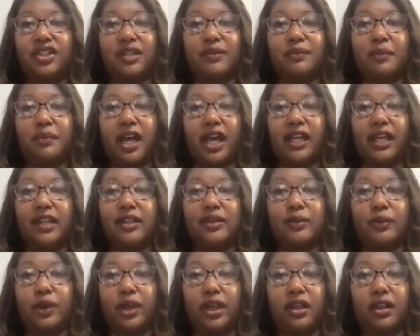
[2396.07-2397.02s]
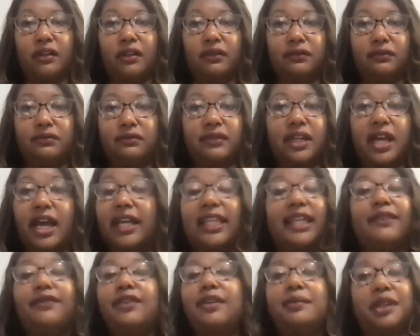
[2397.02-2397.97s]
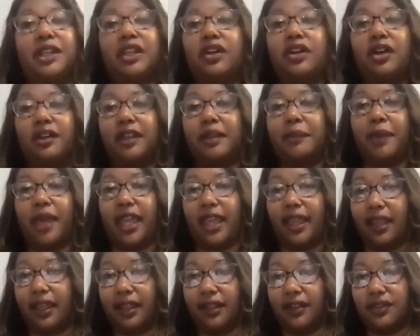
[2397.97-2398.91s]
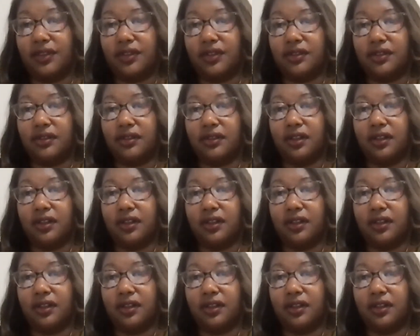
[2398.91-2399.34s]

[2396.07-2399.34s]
it might as well not even be on the page.